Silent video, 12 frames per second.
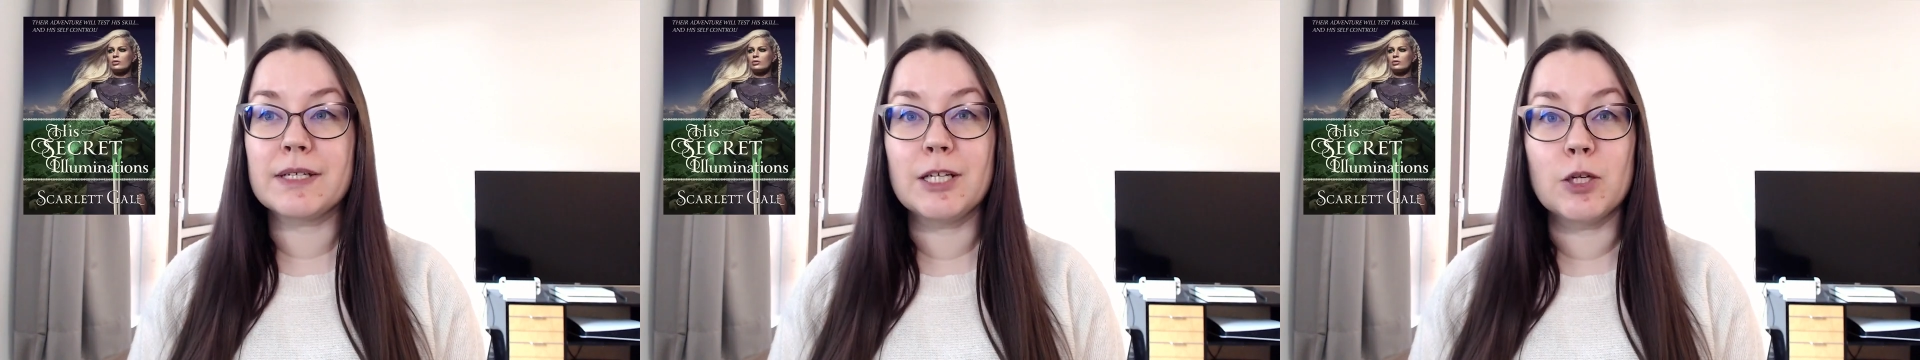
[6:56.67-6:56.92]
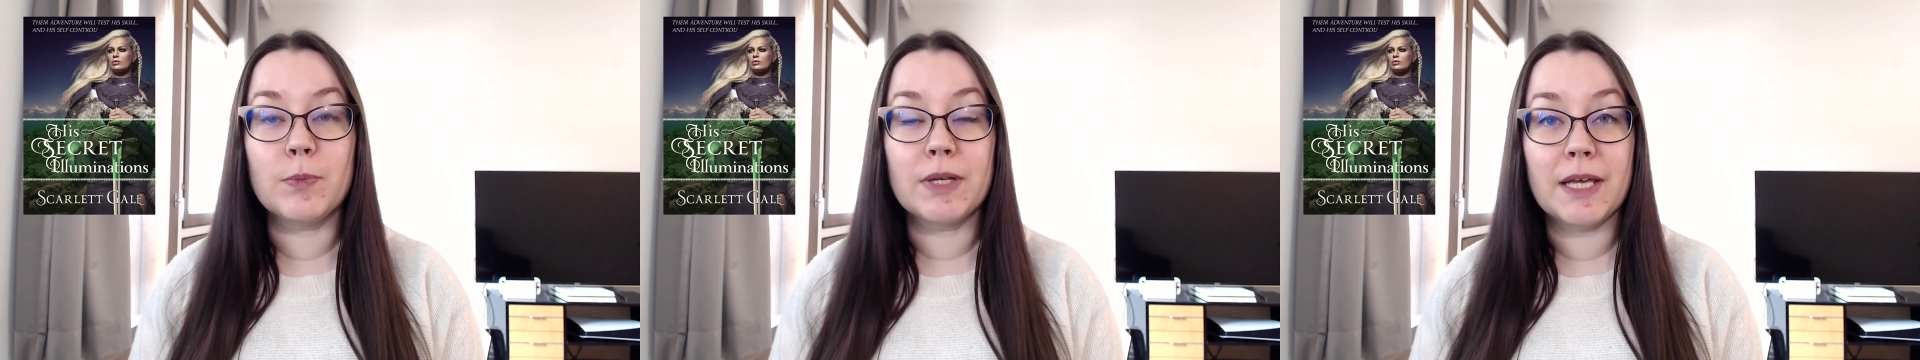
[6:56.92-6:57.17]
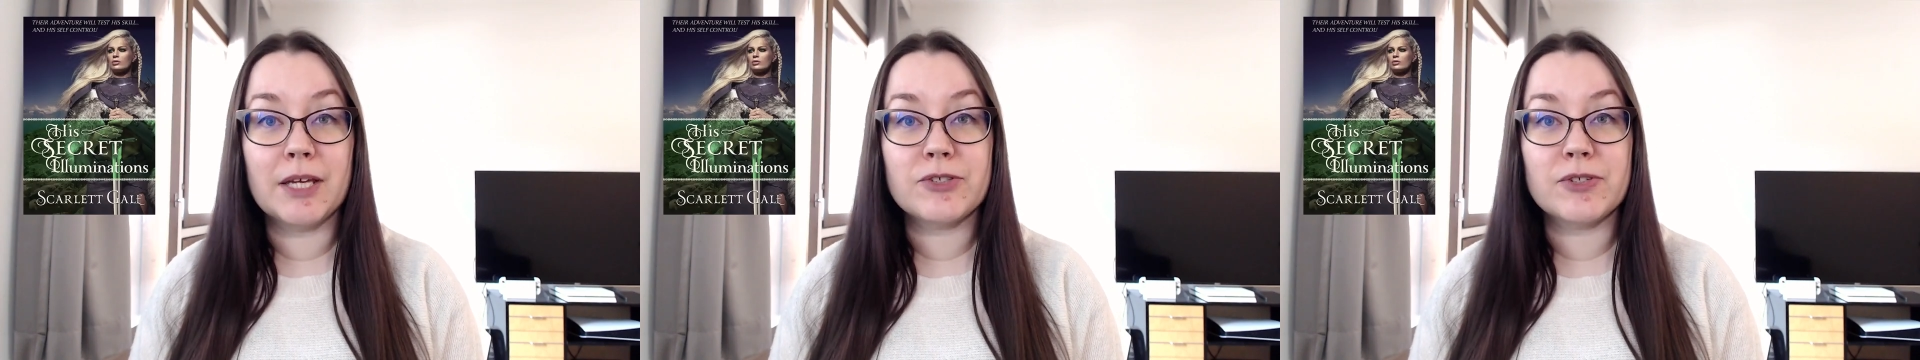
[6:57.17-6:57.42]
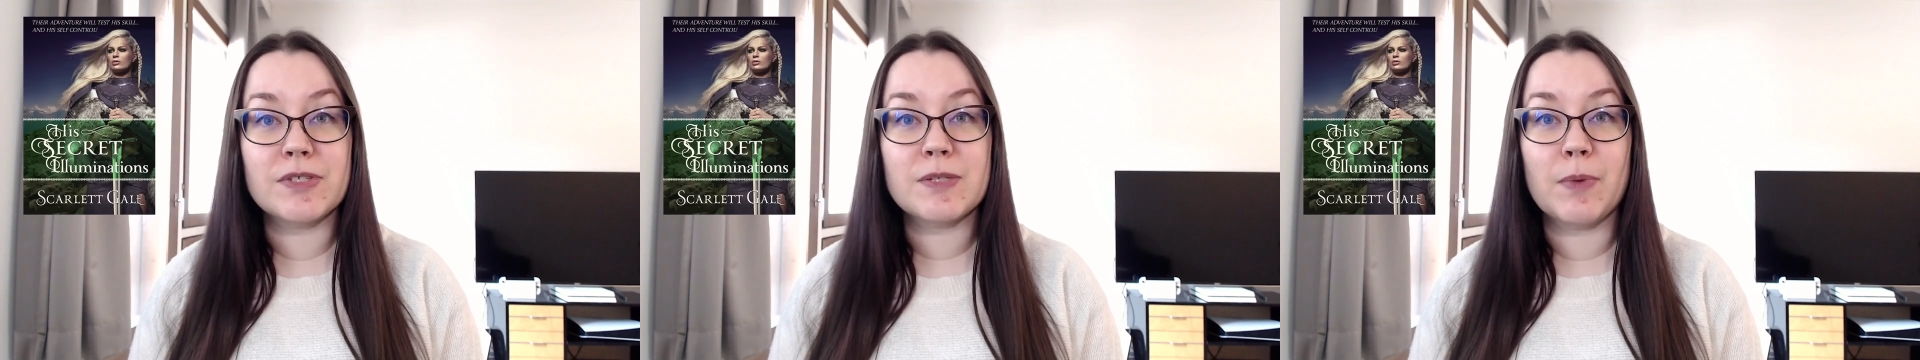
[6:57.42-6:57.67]

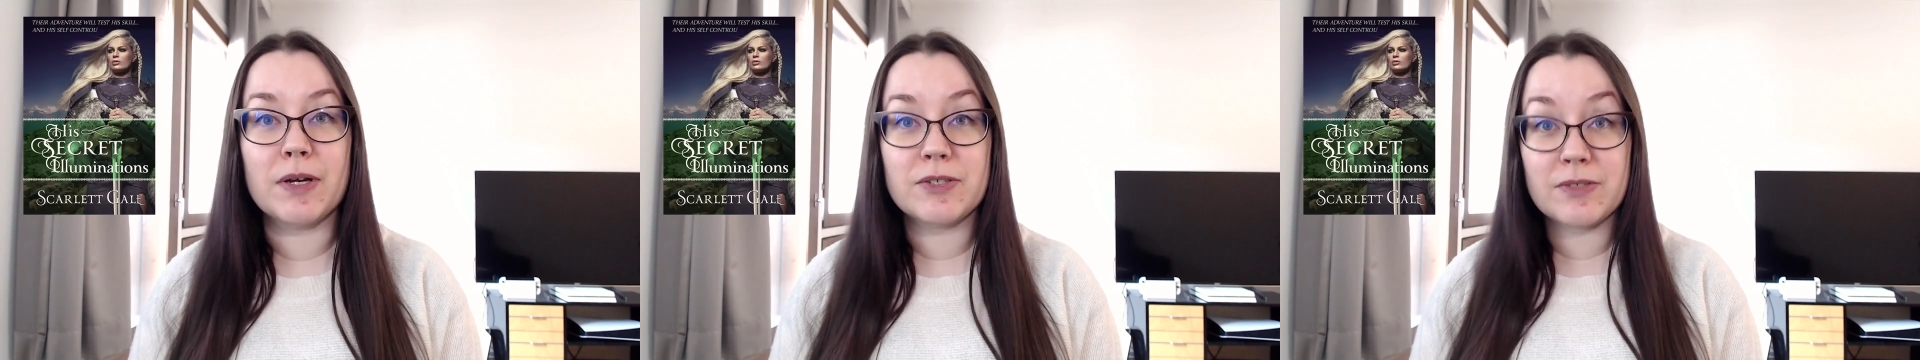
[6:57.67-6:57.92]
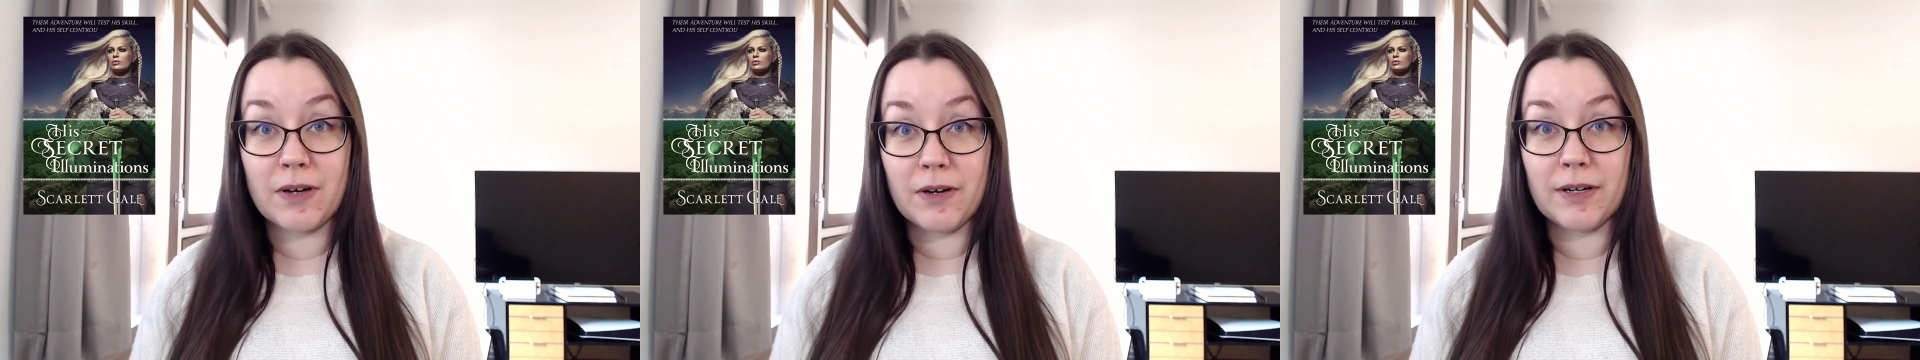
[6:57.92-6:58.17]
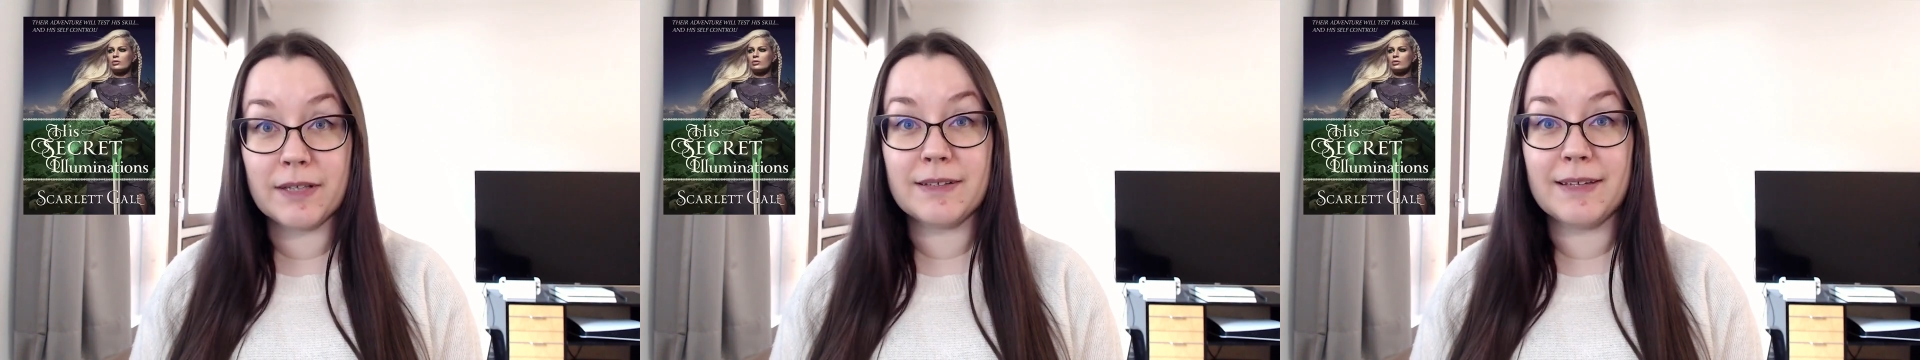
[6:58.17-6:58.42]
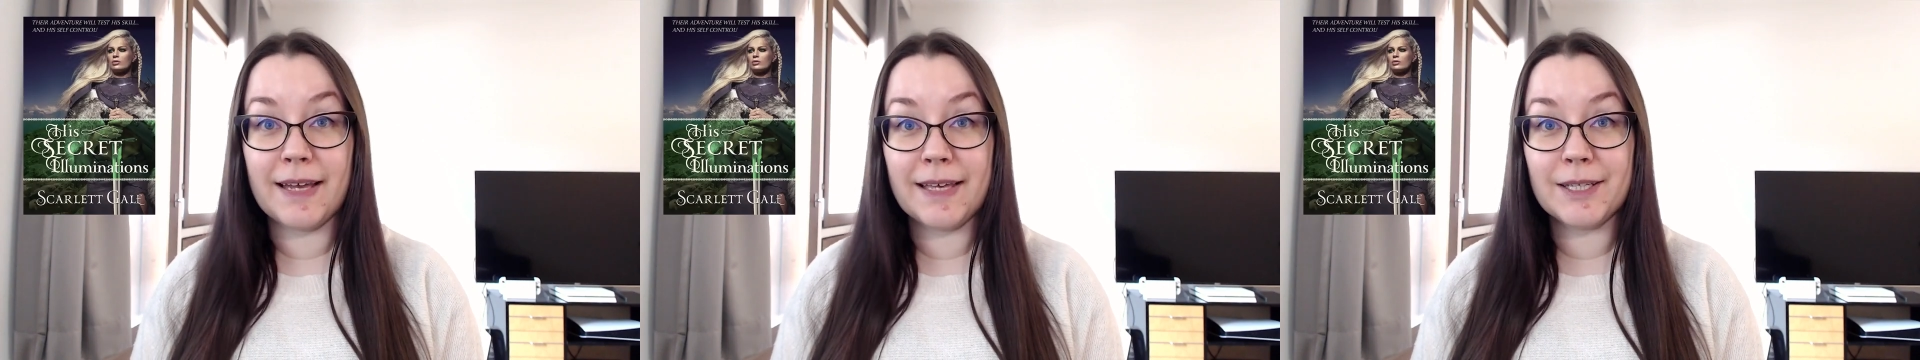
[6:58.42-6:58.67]
Illuminations by Scarlett
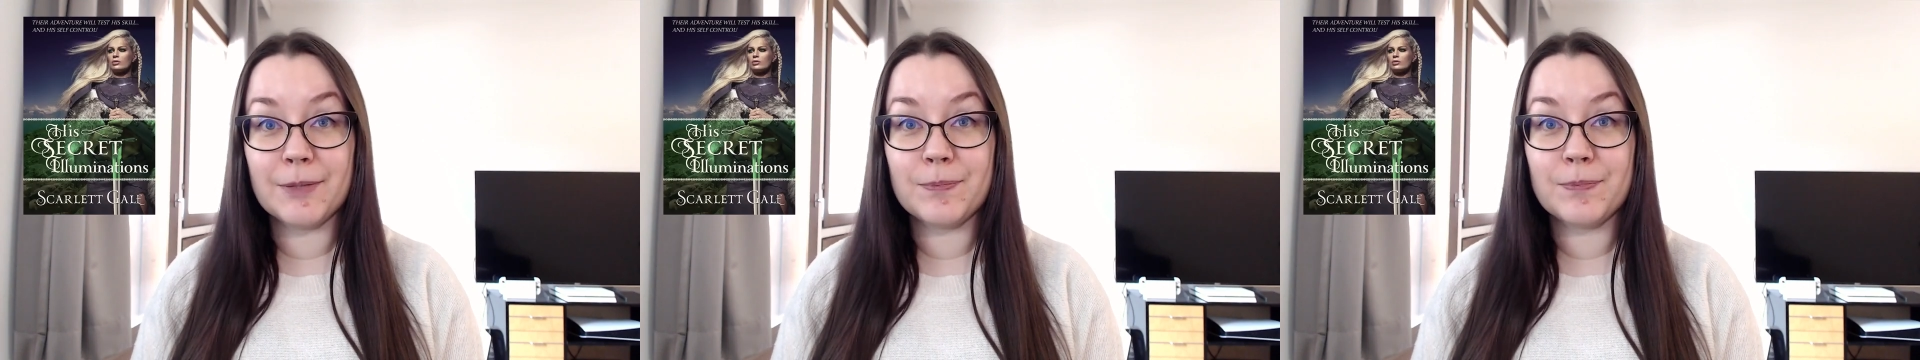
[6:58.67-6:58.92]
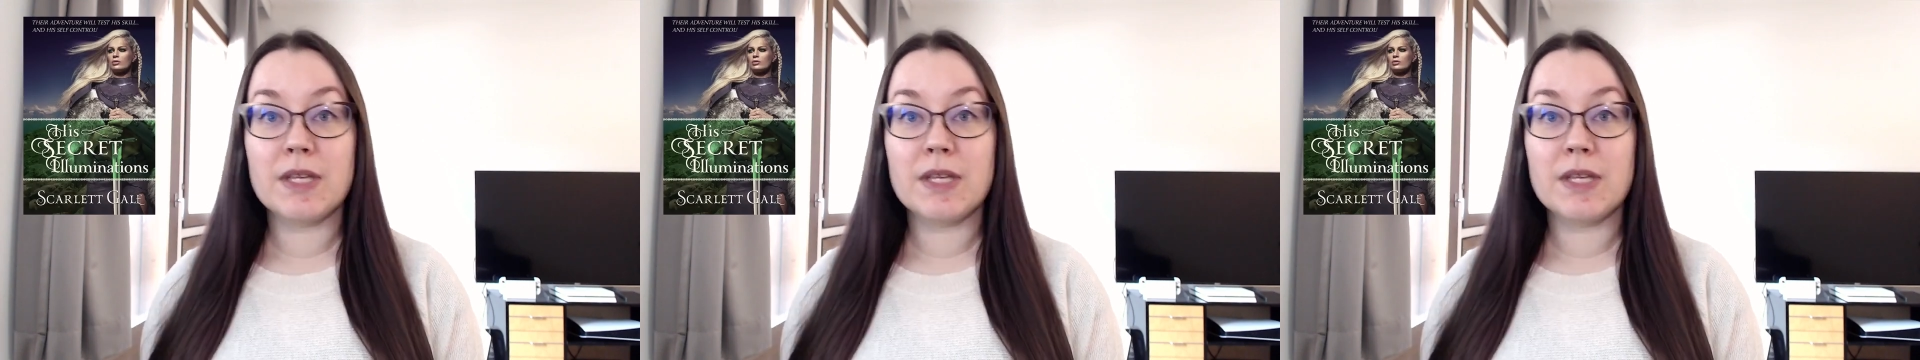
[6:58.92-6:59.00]
Gale.